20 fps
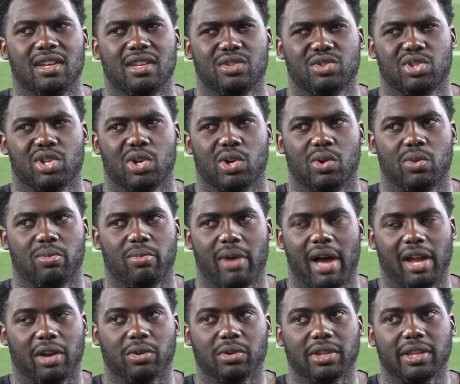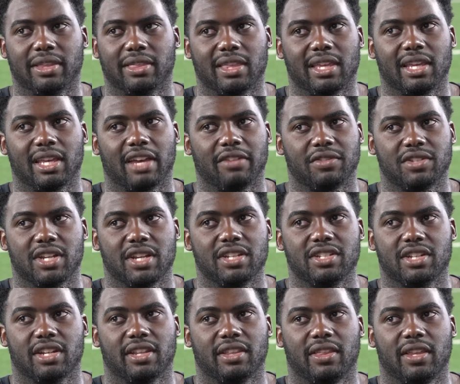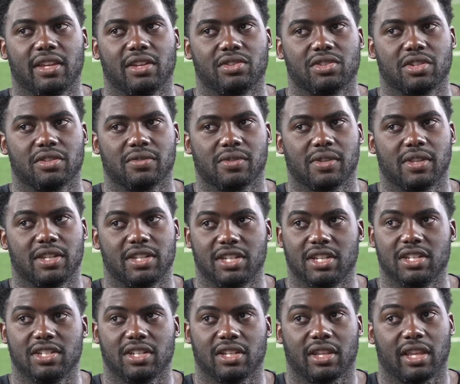So I don't really think I've changed anything in terms of the teaching.